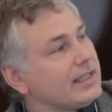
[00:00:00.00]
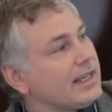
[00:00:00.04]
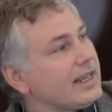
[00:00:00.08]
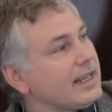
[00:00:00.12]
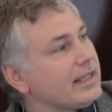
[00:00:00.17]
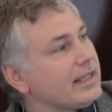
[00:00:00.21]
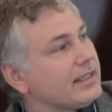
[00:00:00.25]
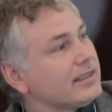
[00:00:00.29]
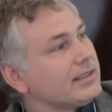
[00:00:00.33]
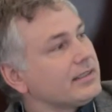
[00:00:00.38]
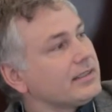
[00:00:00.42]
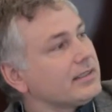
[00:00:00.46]

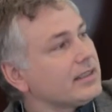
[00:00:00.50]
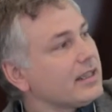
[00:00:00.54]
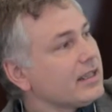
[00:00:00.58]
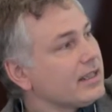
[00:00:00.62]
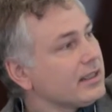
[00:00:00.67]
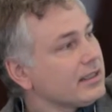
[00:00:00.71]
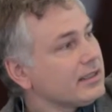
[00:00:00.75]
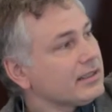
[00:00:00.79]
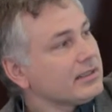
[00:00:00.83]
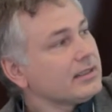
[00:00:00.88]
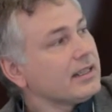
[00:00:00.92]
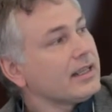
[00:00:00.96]
And
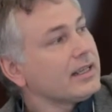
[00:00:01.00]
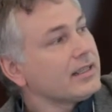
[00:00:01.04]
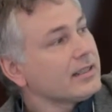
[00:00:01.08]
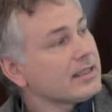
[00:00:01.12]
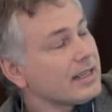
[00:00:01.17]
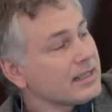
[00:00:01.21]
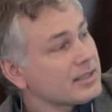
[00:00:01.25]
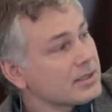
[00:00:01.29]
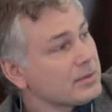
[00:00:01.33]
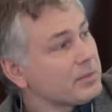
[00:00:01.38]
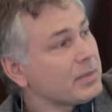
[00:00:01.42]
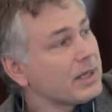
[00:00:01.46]

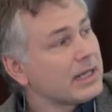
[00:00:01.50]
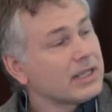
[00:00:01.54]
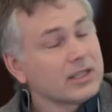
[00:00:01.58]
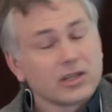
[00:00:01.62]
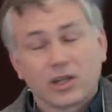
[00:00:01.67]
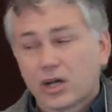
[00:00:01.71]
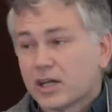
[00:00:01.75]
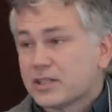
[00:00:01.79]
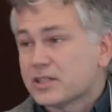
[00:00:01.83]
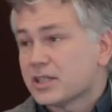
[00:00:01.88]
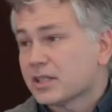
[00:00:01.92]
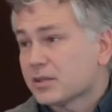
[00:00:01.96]
as a
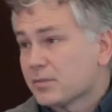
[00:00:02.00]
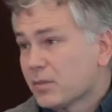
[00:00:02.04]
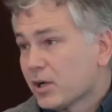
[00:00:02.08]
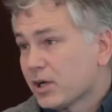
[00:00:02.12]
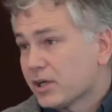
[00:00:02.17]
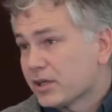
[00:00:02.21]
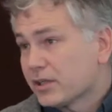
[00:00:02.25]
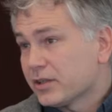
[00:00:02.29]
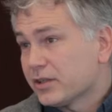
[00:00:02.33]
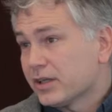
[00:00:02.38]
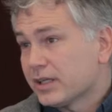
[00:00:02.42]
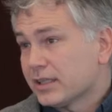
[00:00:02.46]
biologic
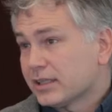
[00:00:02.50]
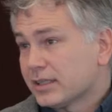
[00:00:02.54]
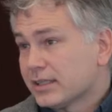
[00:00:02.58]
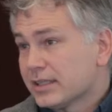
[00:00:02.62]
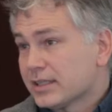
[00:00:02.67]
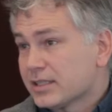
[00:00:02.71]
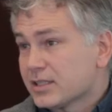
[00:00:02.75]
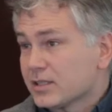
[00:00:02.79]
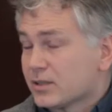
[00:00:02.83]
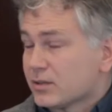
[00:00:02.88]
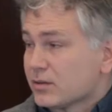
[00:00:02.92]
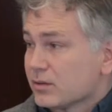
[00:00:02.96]
marker, at
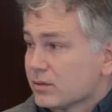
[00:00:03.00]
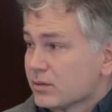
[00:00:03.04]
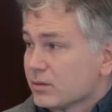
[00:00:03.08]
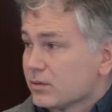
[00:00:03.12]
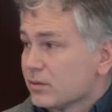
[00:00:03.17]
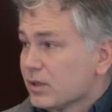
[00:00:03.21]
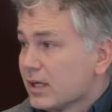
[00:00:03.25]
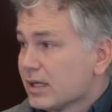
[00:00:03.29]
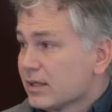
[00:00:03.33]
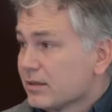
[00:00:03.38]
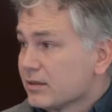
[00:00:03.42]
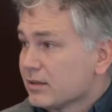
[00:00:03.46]
least,
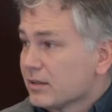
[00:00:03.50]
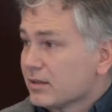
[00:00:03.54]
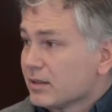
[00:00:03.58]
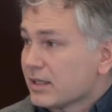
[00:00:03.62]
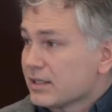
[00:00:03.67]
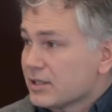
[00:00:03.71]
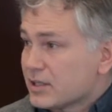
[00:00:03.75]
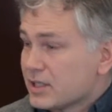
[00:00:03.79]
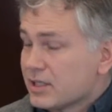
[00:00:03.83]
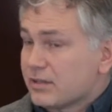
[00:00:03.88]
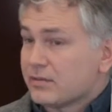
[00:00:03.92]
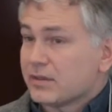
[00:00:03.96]

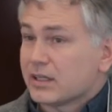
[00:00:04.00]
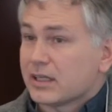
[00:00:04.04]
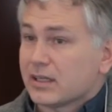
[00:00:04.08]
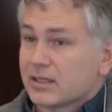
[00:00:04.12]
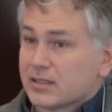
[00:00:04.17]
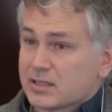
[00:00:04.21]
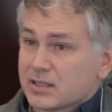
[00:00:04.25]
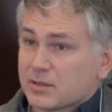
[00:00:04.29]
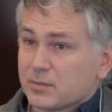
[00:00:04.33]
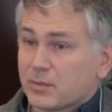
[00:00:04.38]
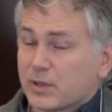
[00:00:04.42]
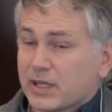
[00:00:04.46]
achieving a
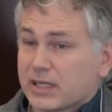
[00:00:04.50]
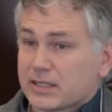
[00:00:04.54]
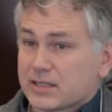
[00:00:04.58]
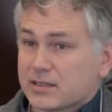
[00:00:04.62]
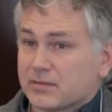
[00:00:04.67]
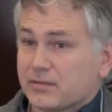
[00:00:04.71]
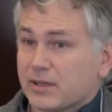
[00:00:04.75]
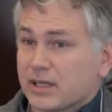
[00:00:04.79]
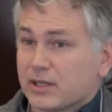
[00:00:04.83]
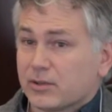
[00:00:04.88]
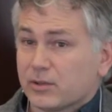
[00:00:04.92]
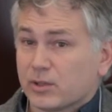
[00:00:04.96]

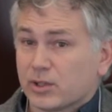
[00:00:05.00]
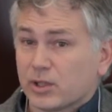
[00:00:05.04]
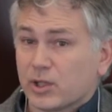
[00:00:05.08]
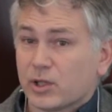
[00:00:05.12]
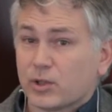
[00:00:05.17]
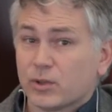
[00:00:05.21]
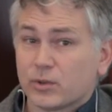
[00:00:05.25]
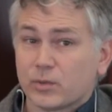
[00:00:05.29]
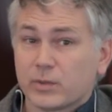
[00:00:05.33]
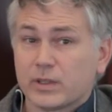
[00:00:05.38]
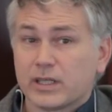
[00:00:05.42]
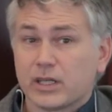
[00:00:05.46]
suppressed viral
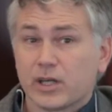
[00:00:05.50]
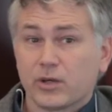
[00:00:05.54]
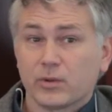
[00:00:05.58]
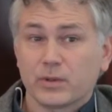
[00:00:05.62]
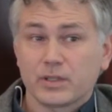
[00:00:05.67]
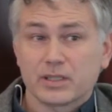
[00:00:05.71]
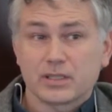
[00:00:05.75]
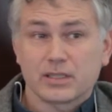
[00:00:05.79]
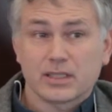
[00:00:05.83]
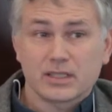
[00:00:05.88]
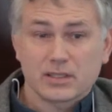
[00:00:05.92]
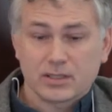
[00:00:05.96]
load, we know
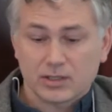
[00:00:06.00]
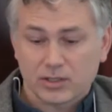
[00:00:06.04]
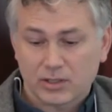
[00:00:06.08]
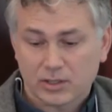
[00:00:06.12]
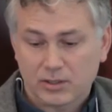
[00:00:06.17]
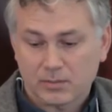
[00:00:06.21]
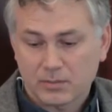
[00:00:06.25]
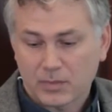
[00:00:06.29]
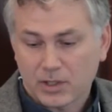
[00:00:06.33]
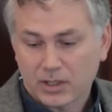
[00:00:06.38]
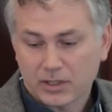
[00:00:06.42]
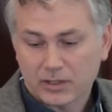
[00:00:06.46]
is a
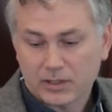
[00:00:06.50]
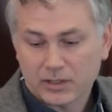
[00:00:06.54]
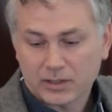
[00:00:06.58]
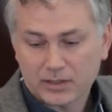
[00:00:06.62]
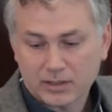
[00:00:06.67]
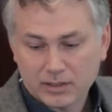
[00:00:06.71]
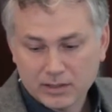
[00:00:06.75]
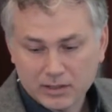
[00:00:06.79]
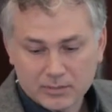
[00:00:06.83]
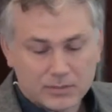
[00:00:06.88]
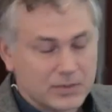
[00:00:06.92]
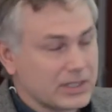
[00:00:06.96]
good
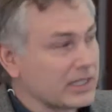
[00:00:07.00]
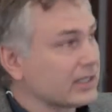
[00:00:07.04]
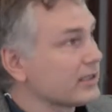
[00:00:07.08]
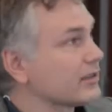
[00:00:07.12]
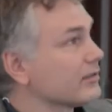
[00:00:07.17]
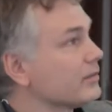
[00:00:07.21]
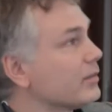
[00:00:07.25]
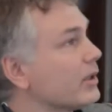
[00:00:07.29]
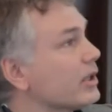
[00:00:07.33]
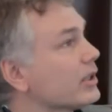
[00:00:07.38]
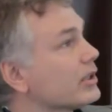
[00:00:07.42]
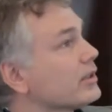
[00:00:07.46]
marker,
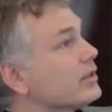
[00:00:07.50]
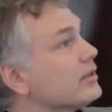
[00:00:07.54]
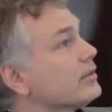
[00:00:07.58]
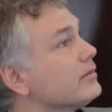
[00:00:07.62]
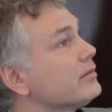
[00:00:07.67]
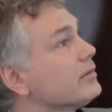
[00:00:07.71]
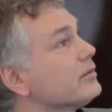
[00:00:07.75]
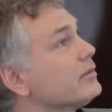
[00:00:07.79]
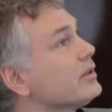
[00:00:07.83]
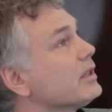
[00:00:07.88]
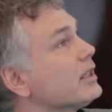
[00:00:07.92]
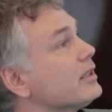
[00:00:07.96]
objective marker
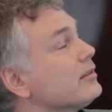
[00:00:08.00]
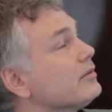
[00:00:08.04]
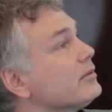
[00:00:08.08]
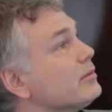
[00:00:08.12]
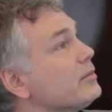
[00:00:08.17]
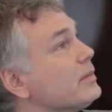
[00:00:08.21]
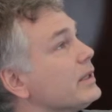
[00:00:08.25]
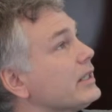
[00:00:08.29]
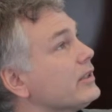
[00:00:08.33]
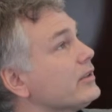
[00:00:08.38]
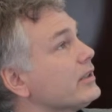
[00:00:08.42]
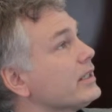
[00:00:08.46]
of a
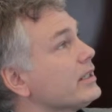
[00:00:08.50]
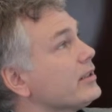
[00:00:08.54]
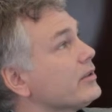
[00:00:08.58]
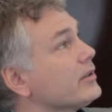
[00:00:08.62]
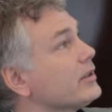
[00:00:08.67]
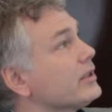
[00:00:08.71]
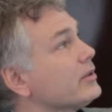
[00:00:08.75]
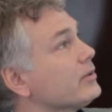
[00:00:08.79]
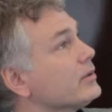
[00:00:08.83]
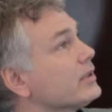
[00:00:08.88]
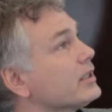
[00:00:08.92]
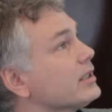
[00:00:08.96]
better
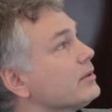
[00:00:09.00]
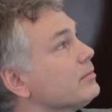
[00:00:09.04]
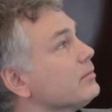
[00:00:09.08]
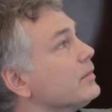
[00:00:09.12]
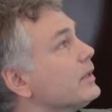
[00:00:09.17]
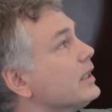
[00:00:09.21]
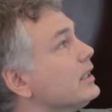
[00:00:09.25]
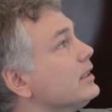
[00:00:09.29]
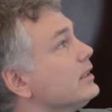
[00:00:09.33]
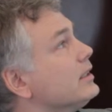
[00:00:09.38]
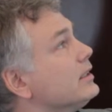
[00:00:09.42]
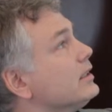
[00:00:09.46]
health
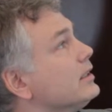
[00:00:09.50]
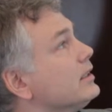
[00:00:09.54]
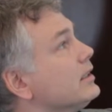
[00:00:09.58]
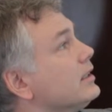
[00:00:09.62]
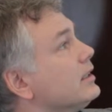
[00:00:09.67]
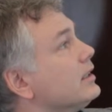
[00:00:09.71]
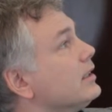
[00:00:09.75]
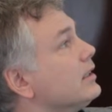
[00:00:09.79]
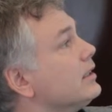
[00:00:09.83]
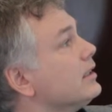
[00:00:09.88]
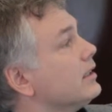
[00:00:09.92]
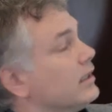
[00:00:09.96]

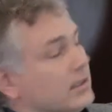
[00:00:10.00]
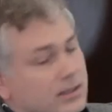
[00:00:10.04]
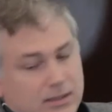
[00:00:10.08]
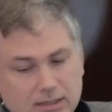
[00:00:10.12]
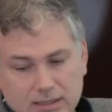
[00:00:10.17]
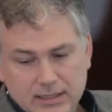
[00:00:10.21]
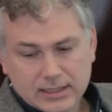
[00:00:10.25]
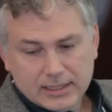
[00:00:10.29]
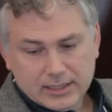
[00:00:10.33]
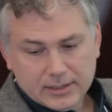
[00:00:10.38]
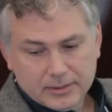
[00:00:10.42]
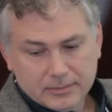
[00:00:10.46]

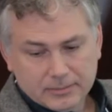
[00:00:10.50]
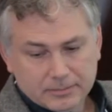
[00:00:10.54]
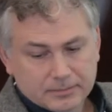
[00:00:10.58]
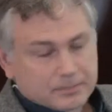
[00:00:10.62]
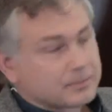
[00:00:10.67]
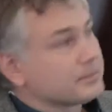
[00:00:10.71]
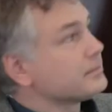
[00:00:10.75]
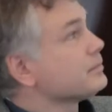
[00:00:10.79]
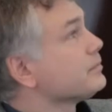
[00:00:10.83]
outcome.